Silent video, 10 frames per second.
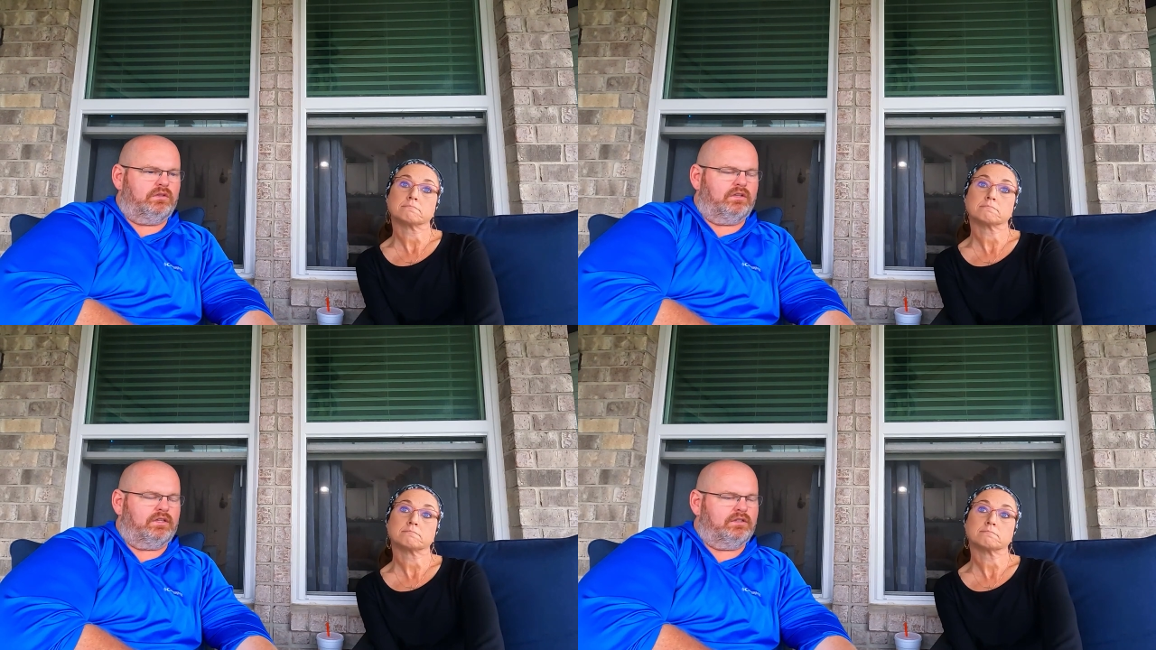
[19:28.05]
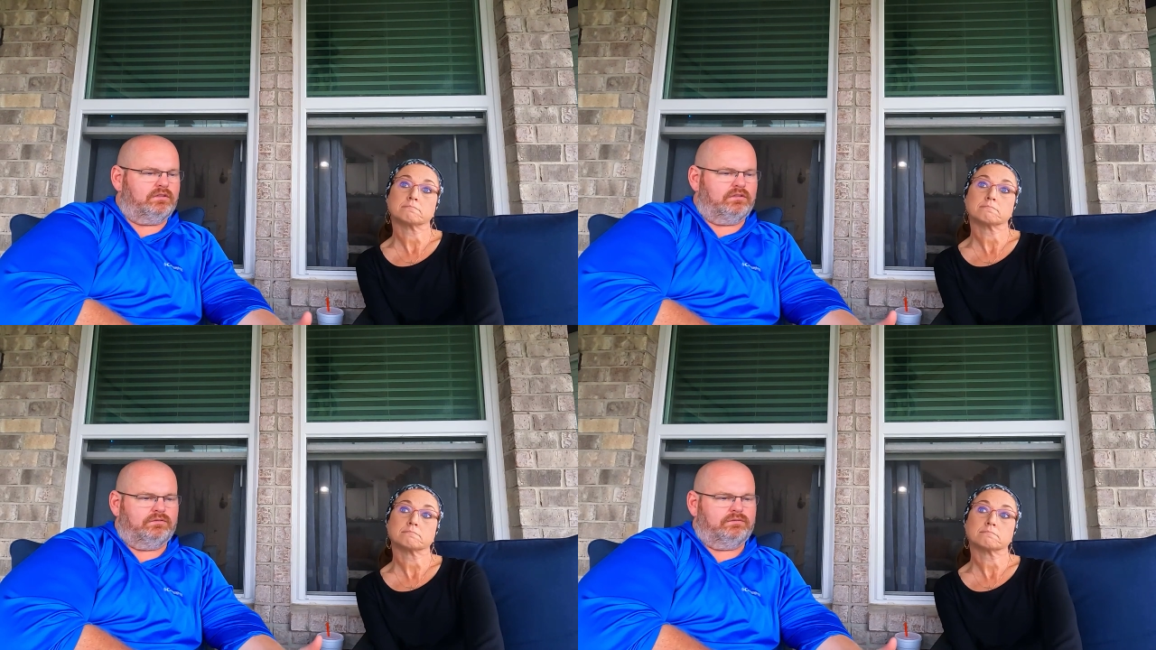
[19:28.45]
Speaker 1: look
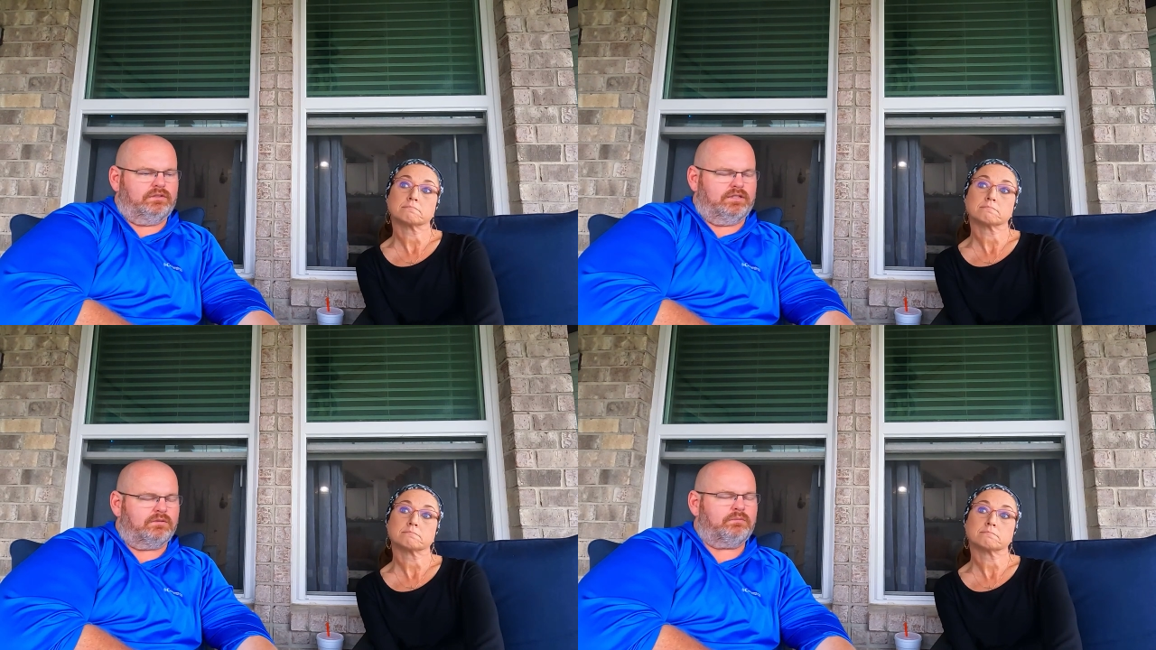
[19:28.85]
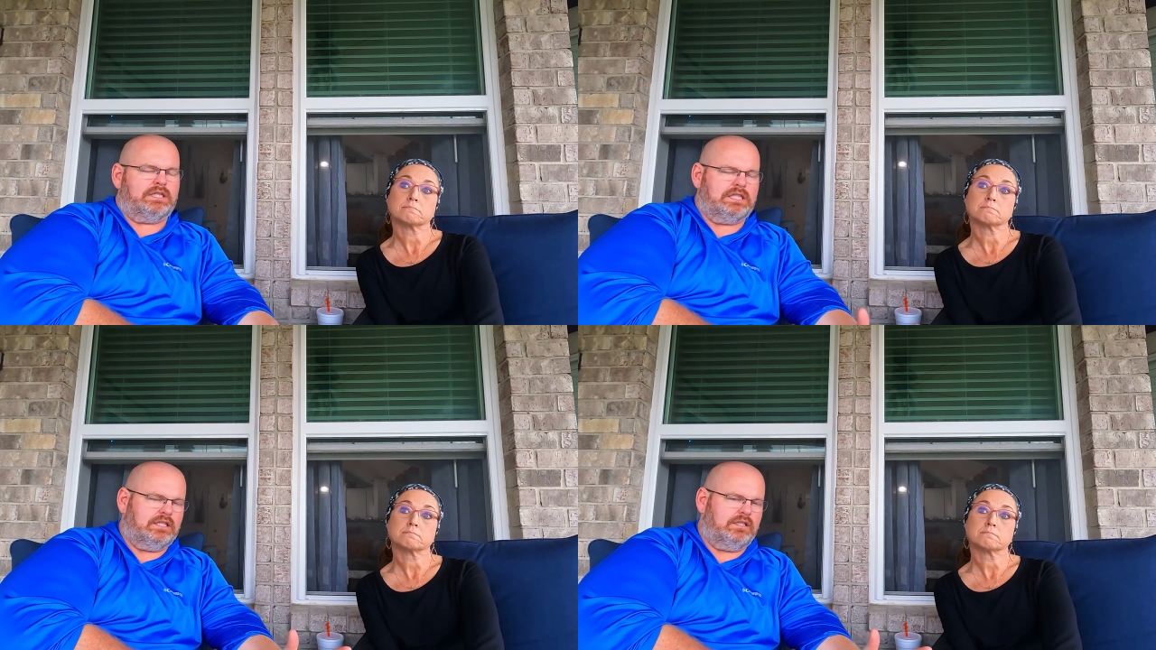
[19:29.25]
into
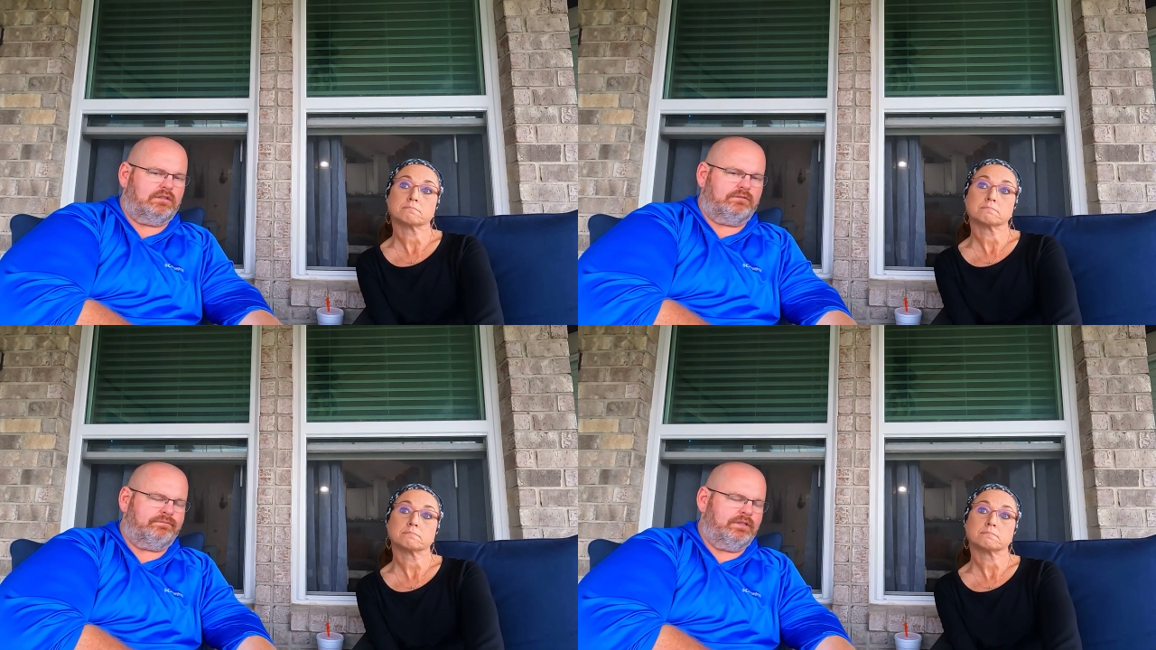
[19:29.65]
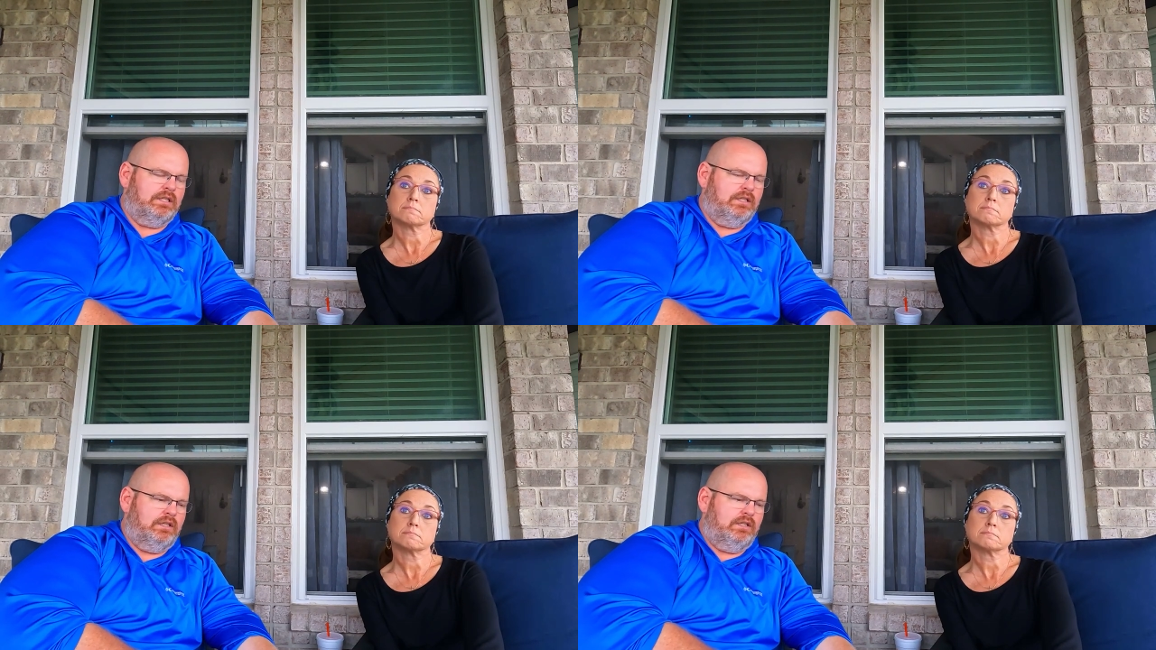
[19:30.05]
disability and
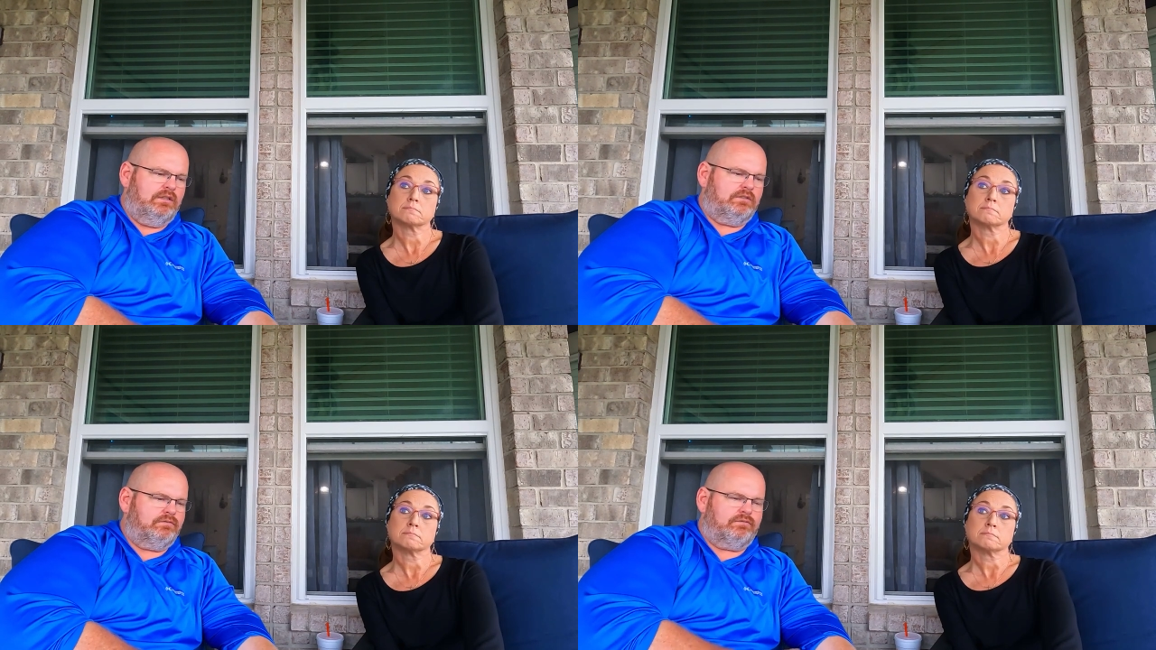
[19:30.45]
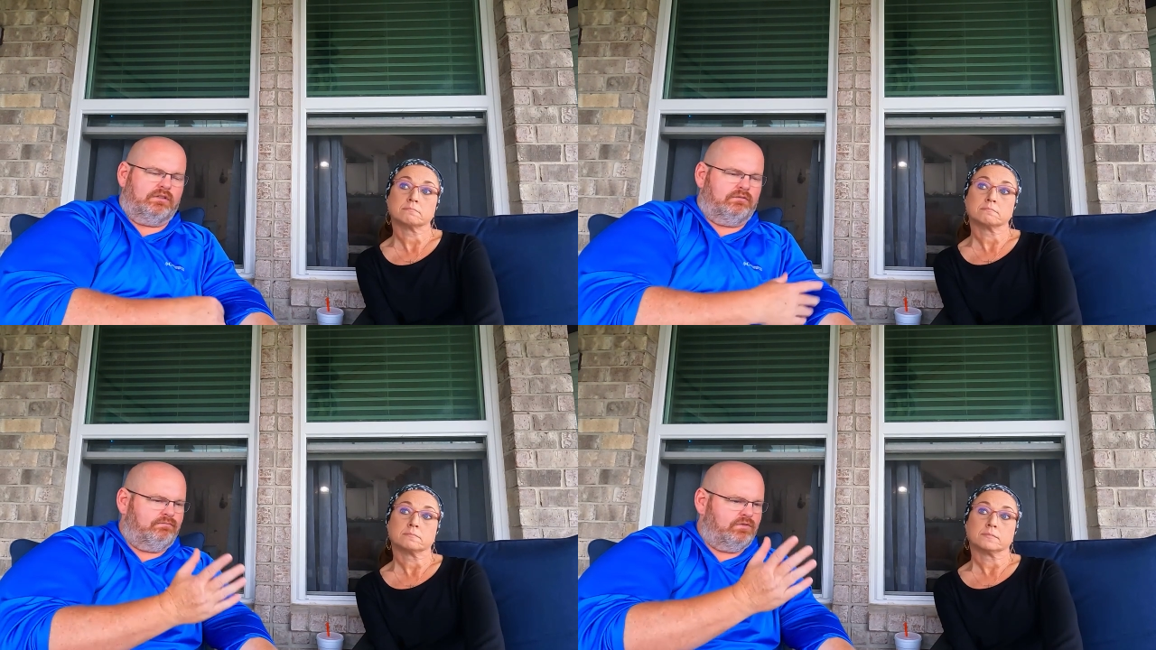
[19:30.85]

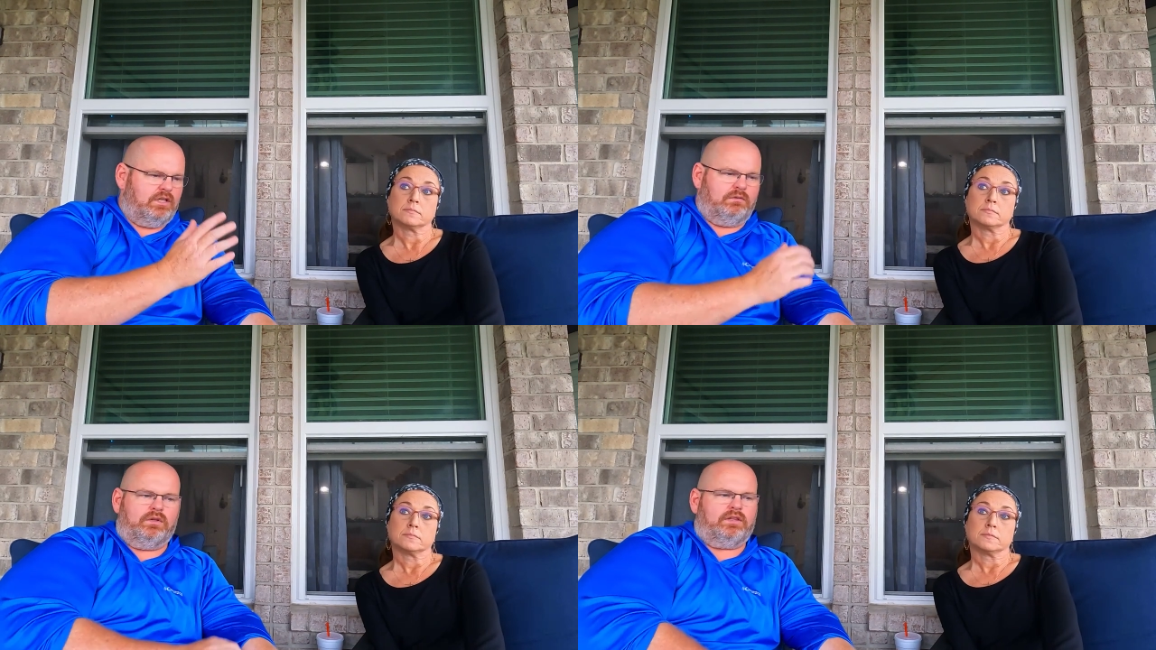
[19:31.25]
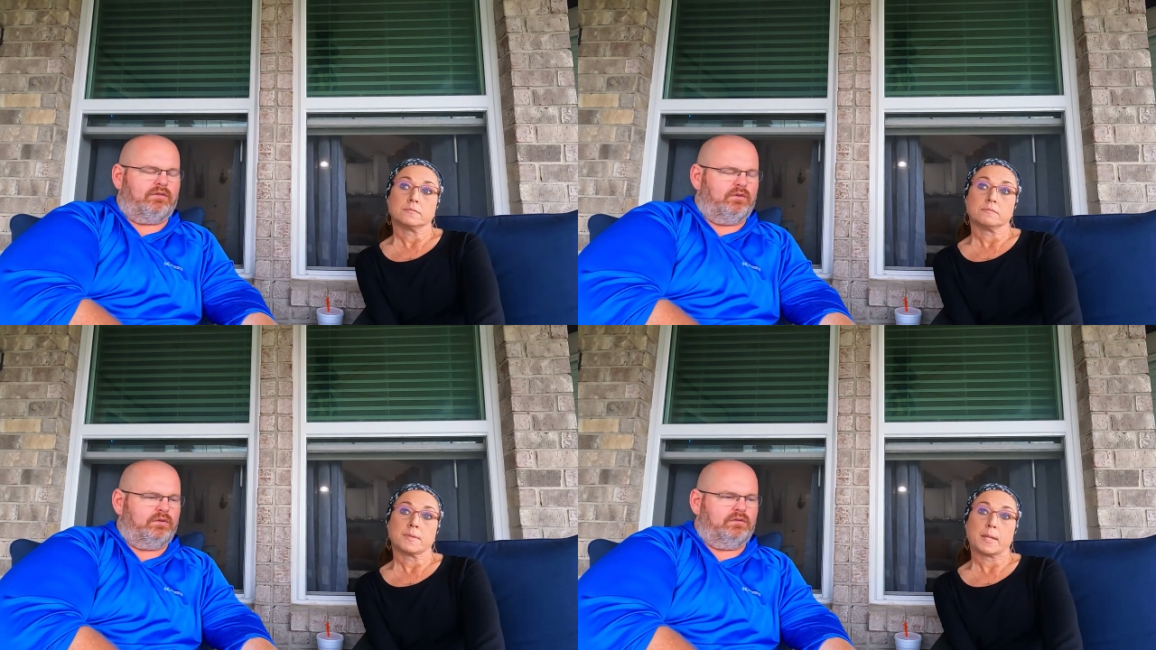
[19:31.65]
seeing what
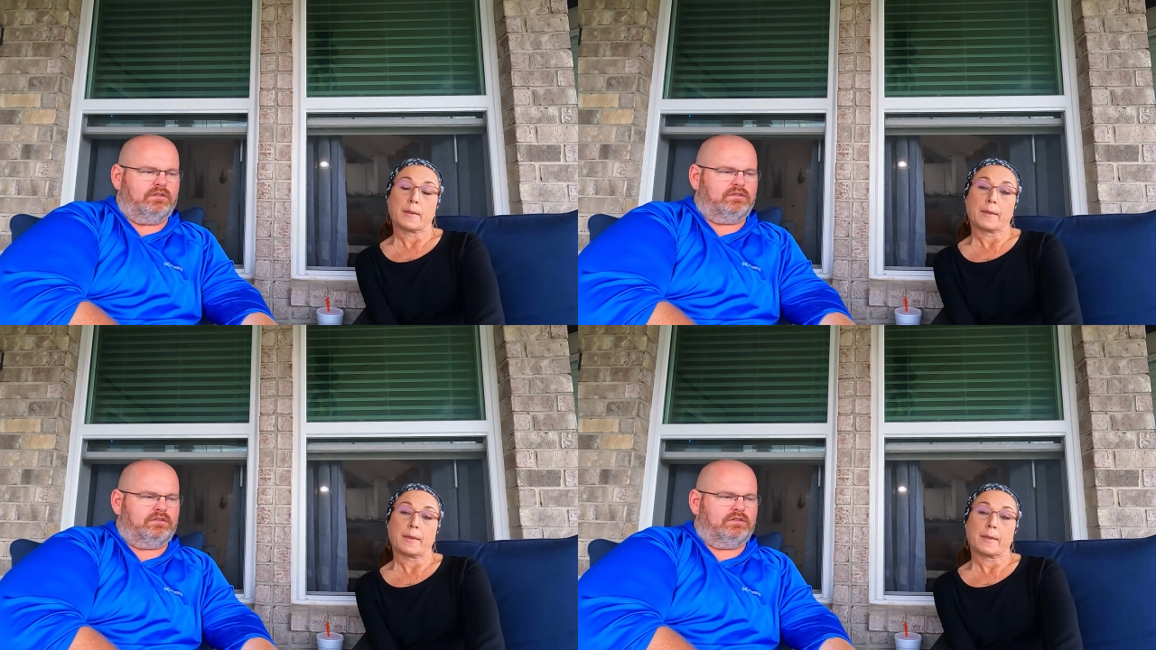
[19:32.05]
that road